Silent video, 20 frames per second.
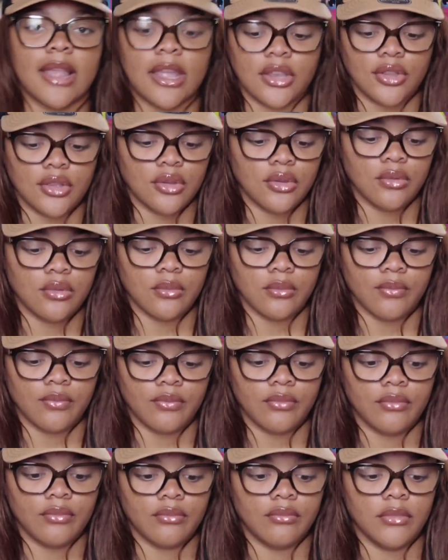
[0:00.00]
do,
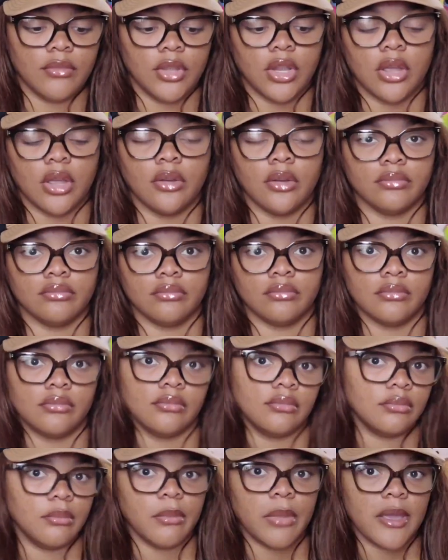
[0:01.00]

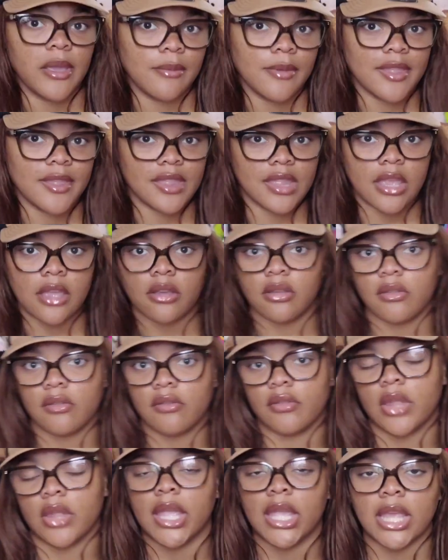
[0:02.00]
baby's nails
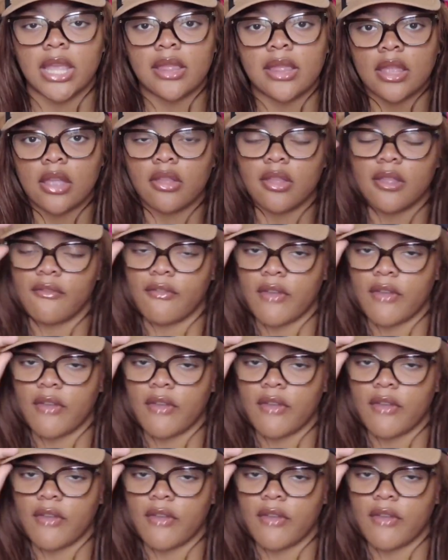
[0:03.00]
or like kids' nails,